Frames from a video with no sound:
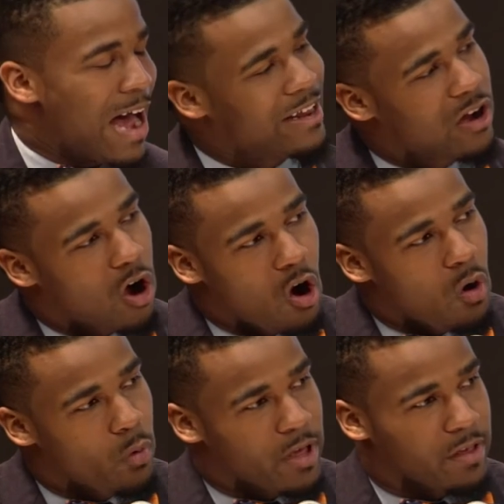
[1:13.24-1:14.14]
I didn't
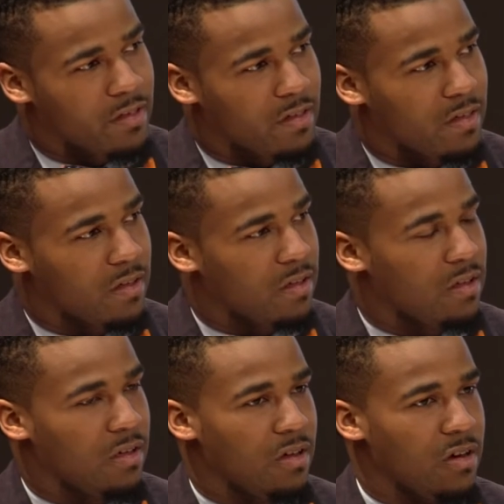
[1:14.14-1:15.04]
always
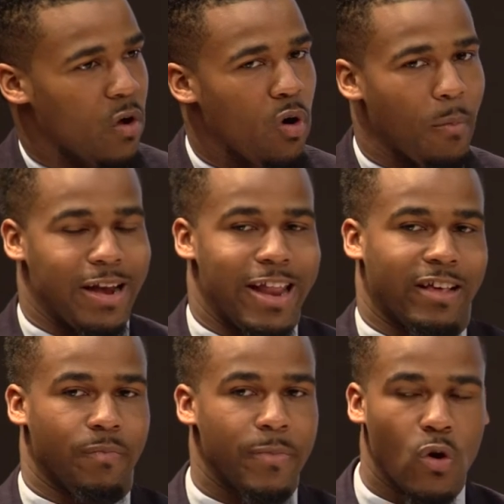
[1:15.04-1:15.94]
know where my
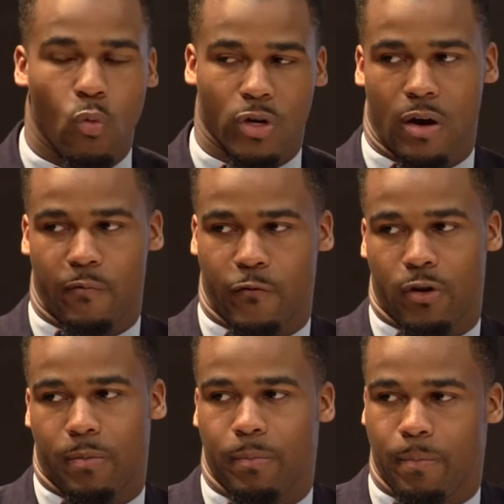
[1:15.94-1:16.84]
next meal would come
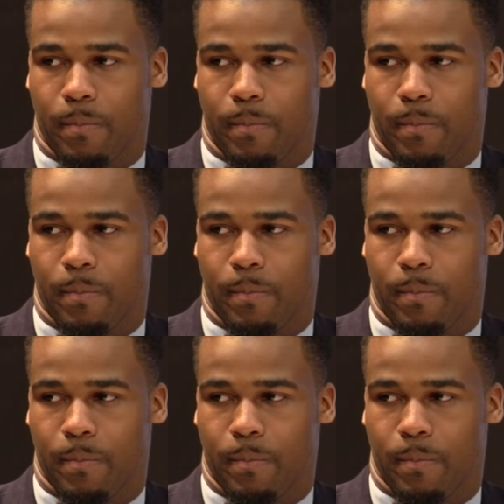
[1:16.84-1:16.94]
from.